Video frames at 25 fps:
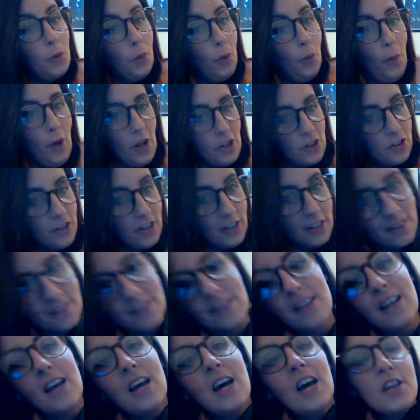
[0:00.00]
Watch this.
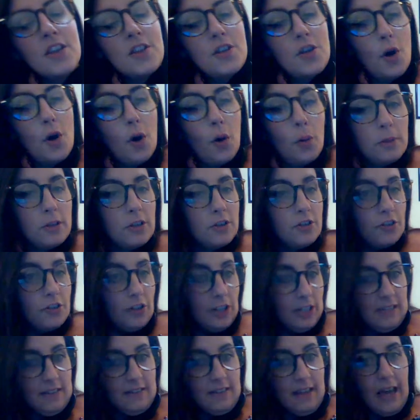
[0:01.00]
The open string
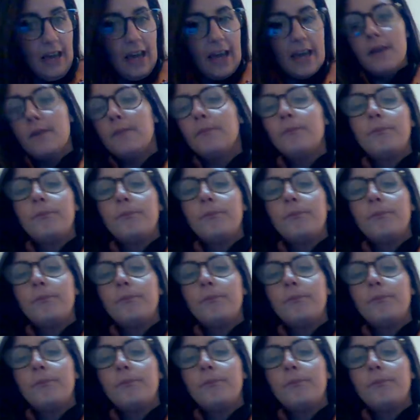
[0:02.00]
is A.